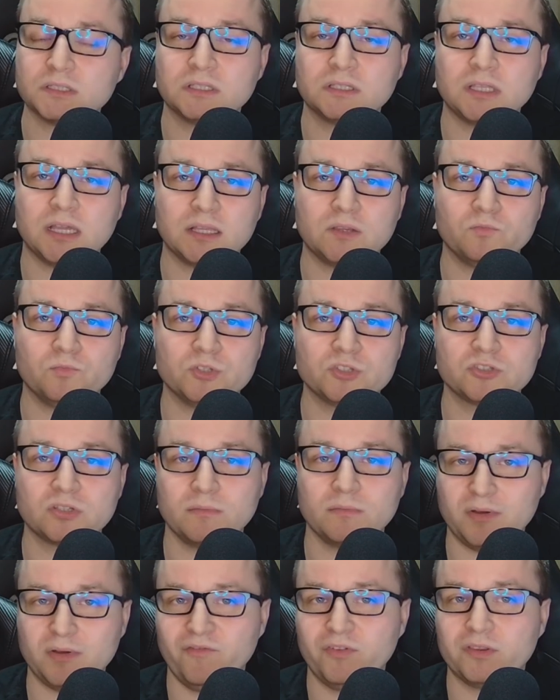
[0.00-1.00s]
that with
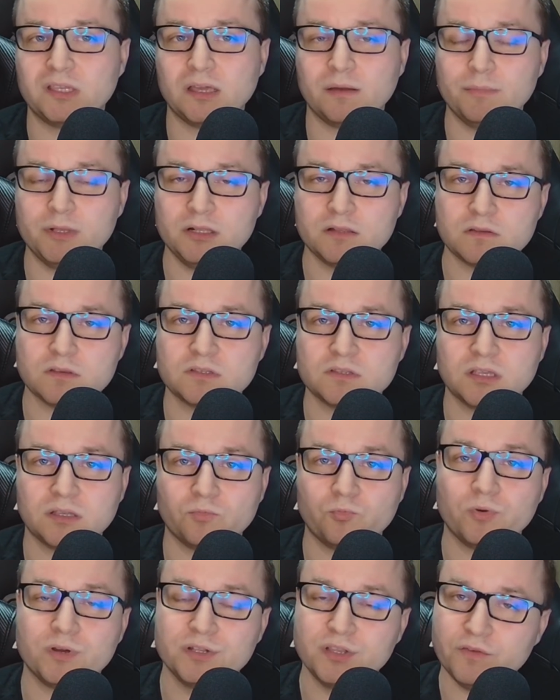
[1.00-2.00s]
some of the abilities that
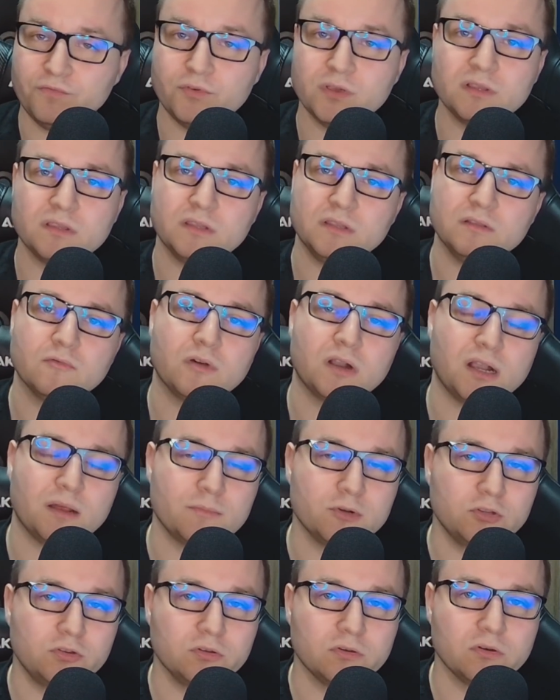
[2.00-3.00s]
were different in
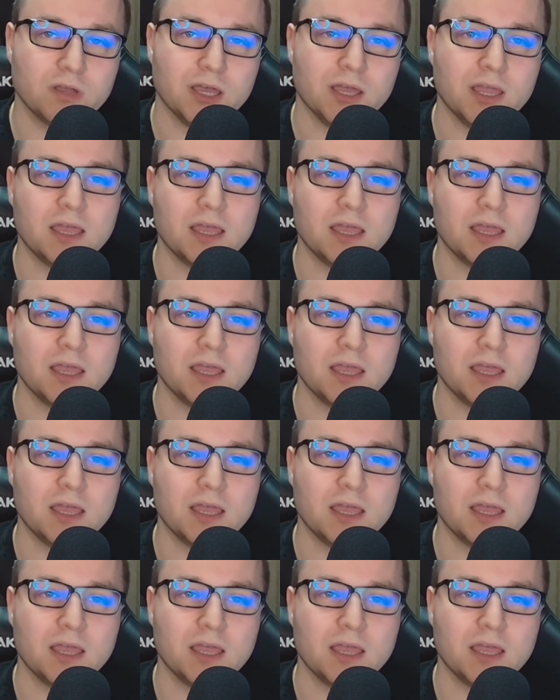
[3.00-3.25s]
Warhammer 2,